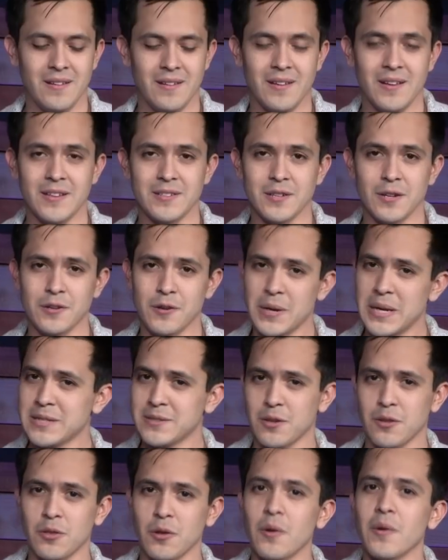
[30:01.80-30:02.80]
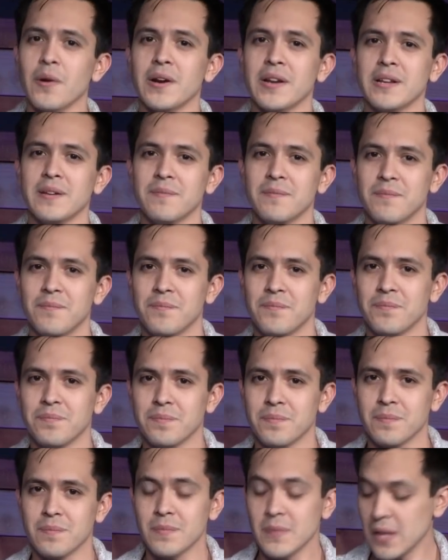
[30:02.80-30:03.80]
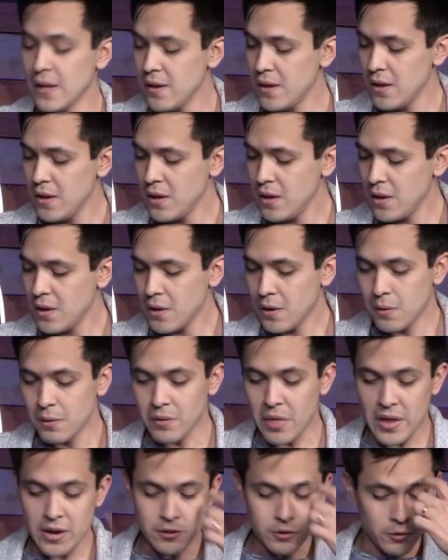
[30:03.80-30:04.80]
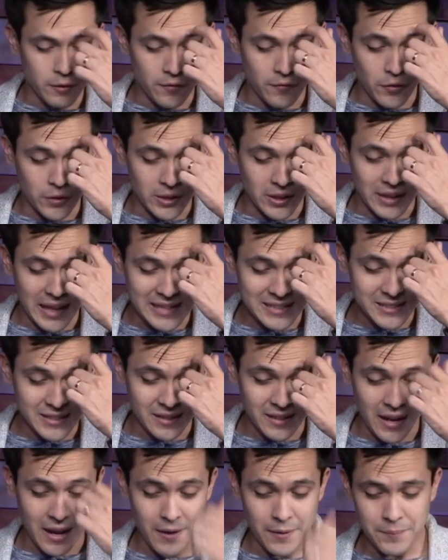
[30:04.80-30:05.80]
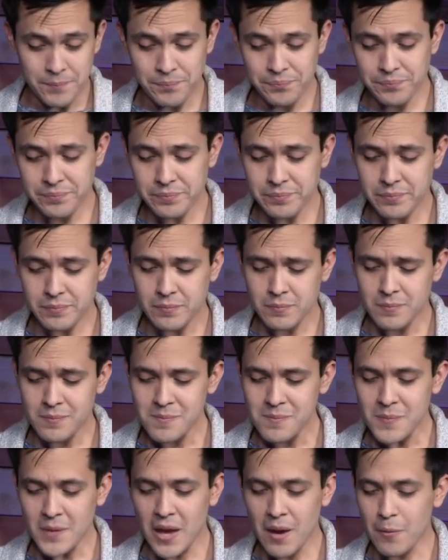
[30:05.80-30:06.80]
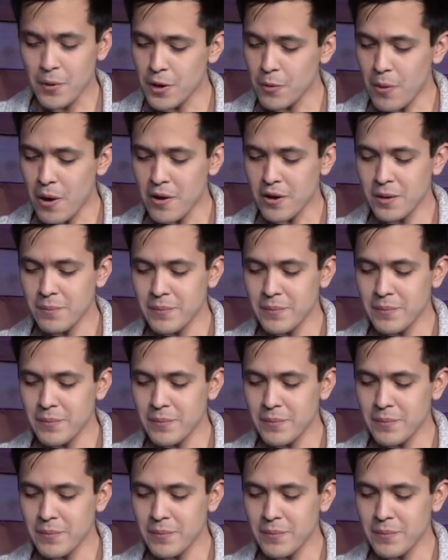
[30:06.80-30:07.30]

is under His authority. Well, that'll do it for the lesson now. I want to welcome